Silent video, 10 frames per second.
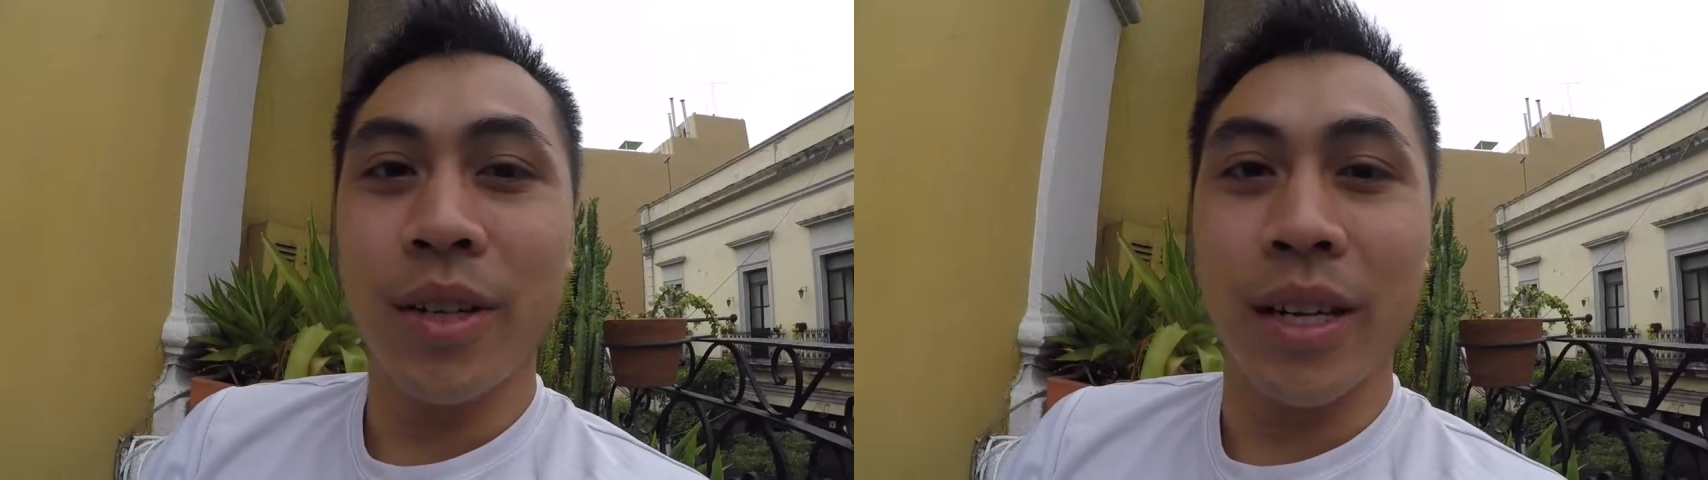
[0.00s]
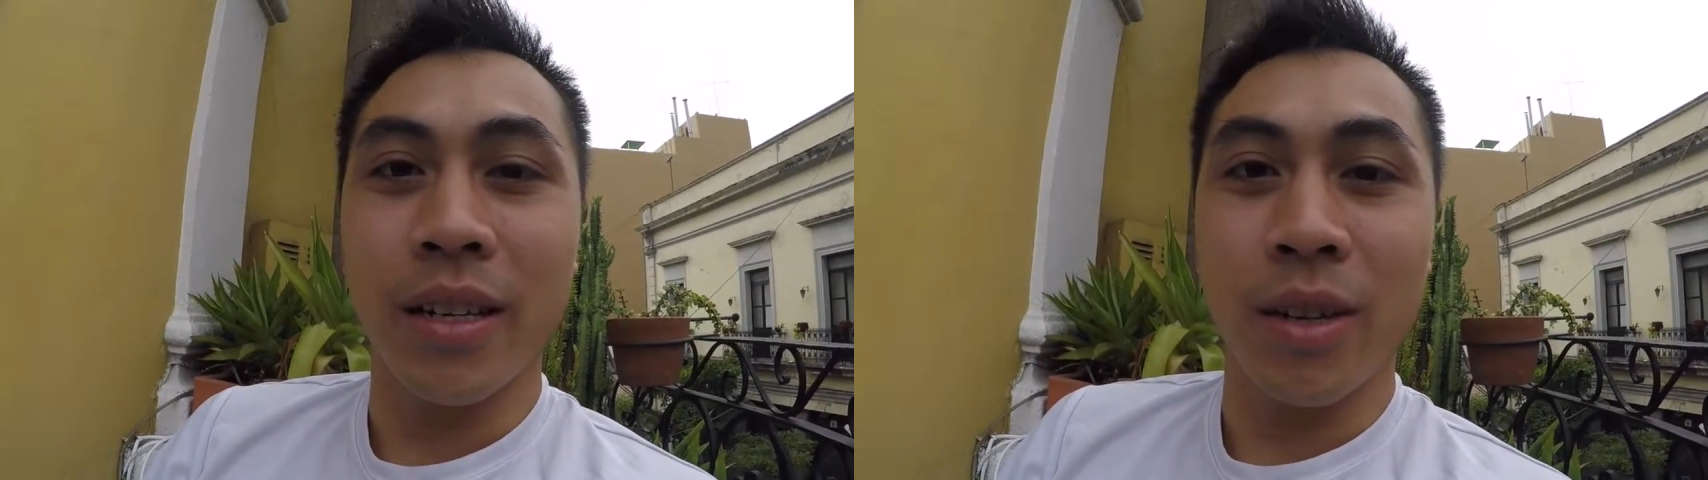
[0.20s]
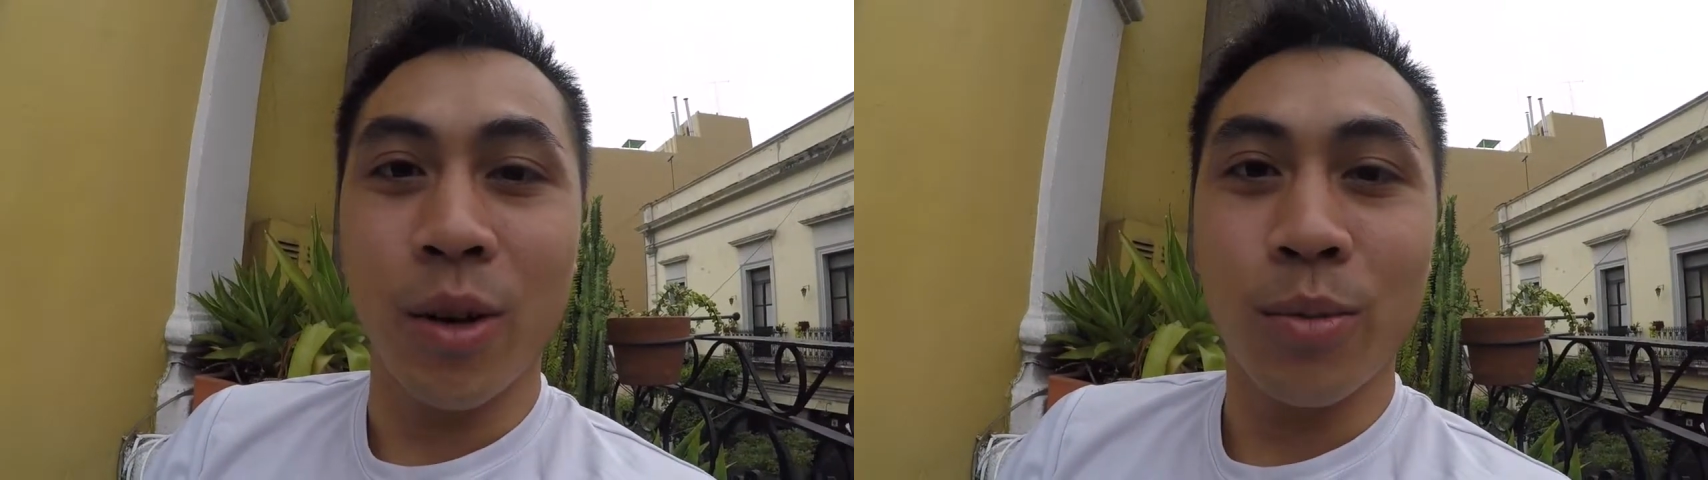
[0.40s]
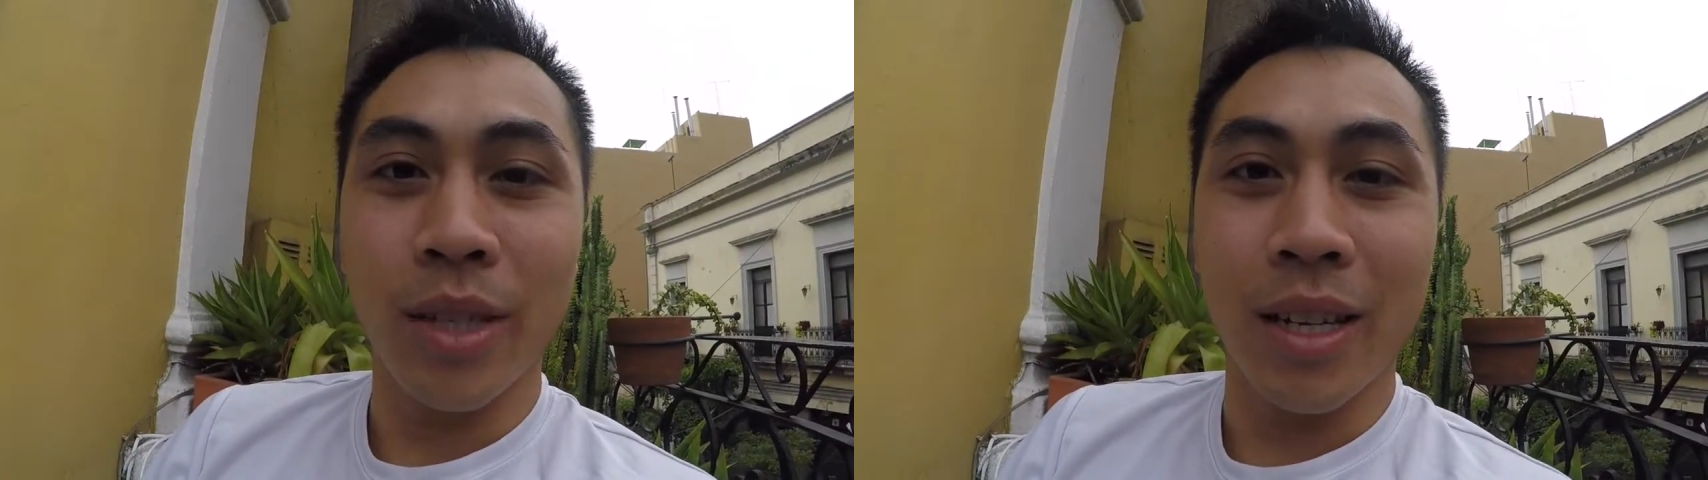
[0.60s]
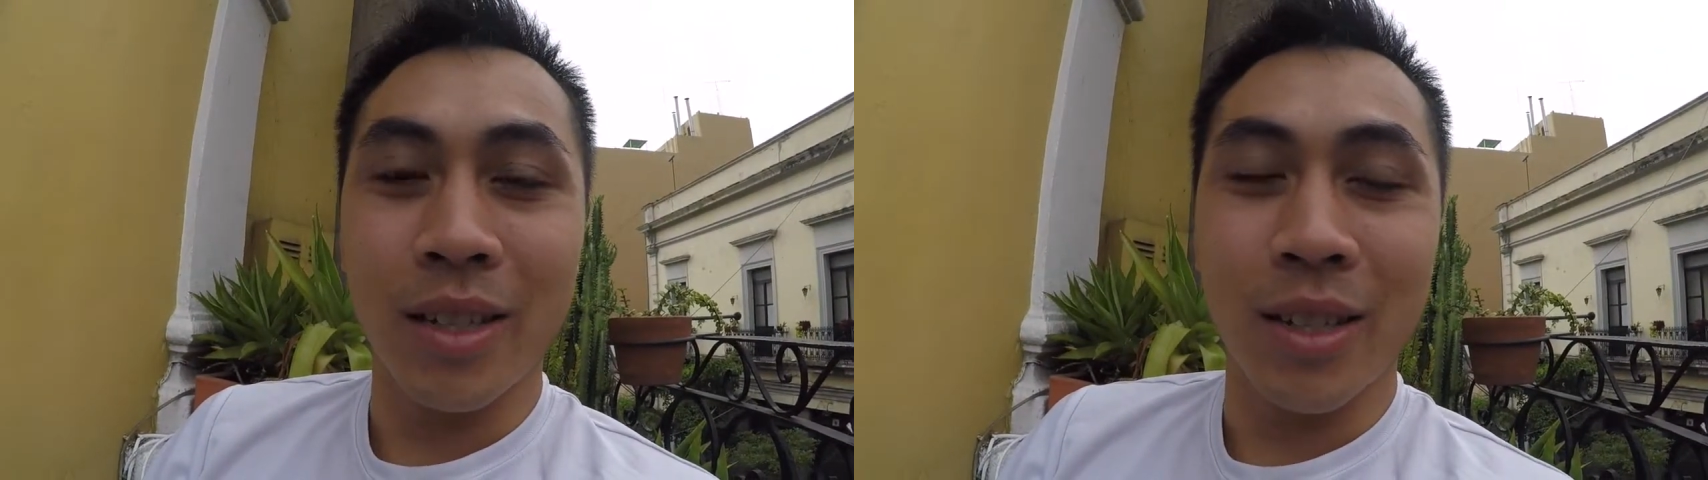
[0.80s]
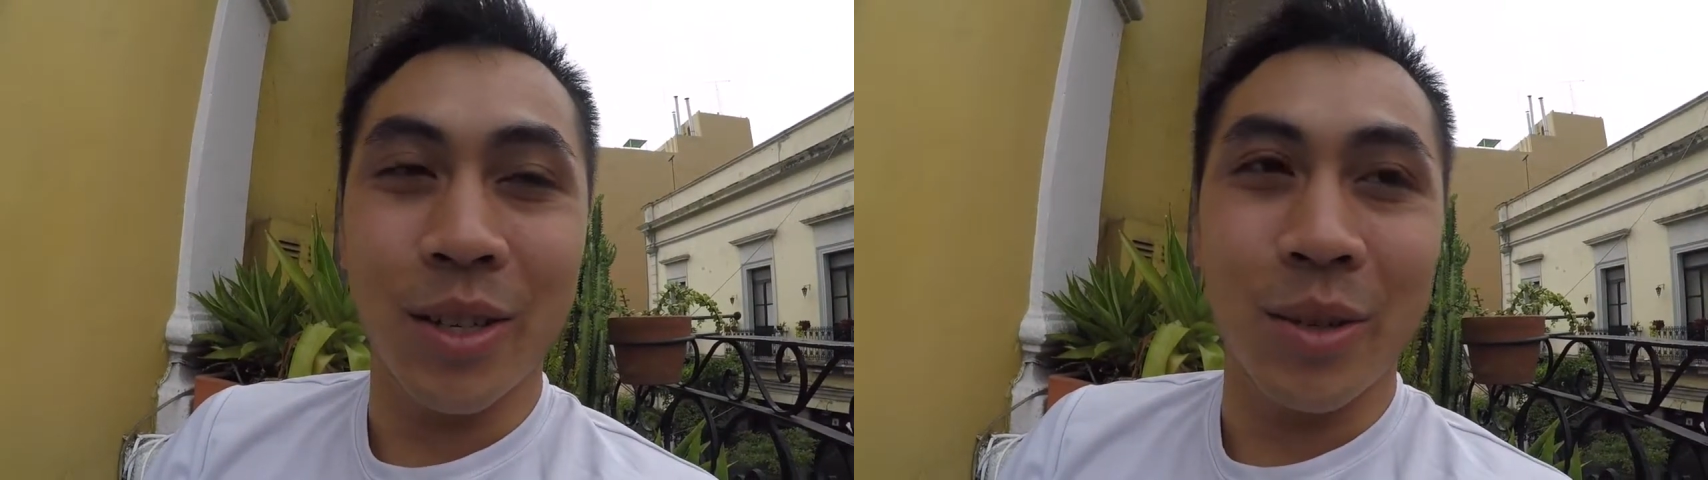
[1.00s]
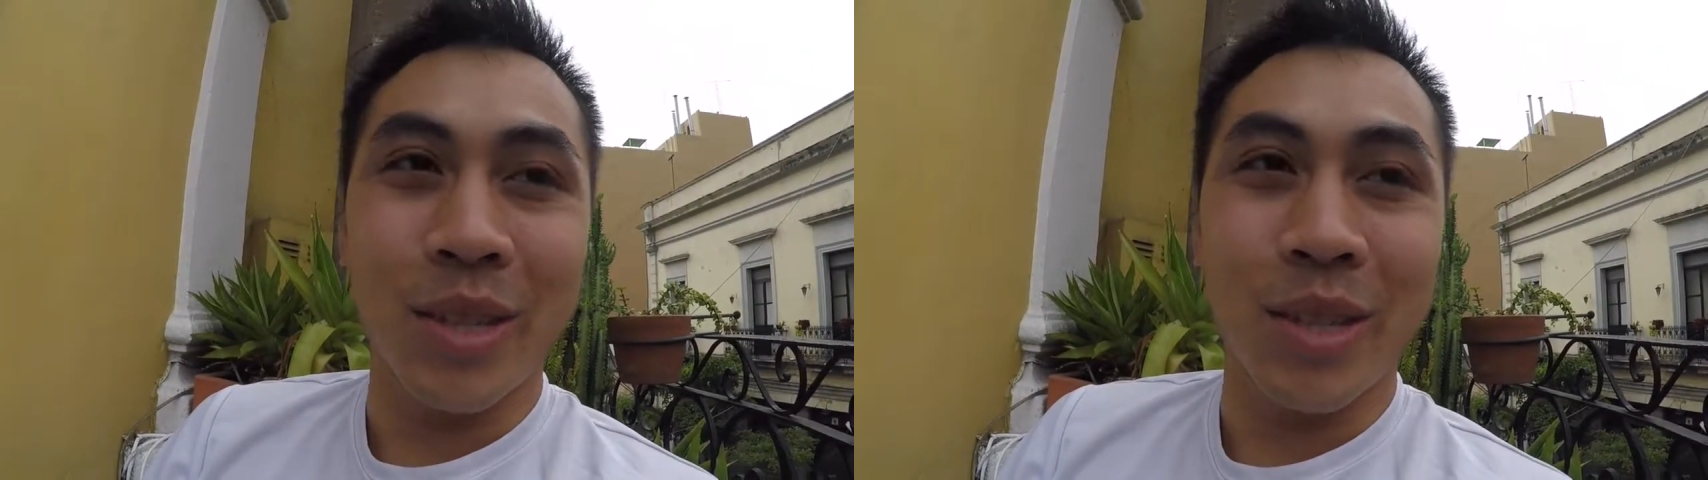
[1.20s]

and I hope to get to